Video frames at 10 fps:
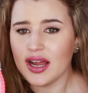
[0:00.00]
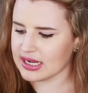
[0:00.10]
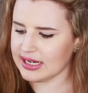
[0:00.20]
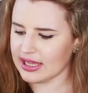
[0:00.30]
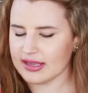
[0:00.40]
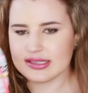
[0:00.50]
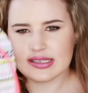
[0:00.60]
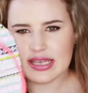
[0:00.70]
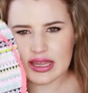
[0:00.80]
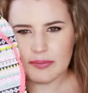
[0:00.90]
I like this
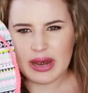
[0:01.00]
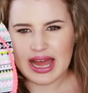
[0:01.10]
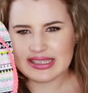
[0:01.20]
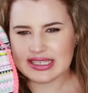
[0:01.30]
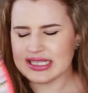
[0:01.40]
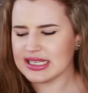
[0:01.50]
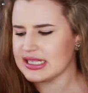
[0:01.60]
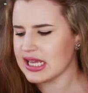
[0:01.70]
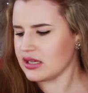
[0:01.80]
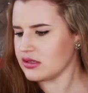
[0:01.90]
because they had the plaited
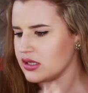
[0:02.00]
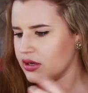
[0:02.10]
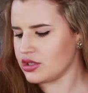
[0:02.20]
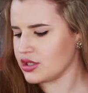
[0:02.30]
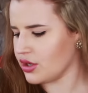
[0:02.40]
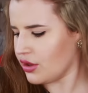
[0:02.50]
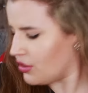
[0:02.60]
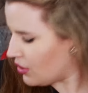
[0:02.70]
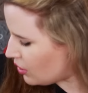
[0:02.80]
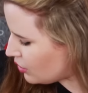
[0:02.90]
detail. So I just
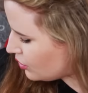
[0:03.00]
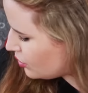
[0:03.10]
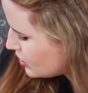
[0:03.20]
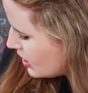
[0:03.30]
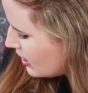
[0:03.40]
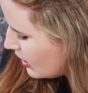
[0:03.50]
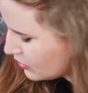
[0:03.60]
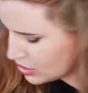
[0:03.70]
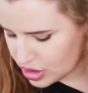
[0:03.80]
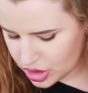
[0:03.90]
got those and they
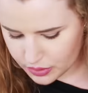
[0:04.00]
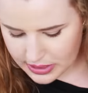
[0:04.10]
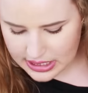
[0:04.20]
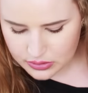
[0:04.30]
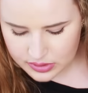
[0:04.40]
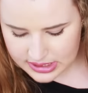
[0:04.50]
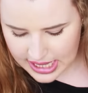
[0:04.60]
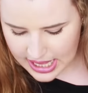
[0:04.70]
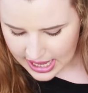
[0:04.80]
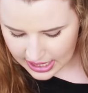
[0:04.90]
were just £2.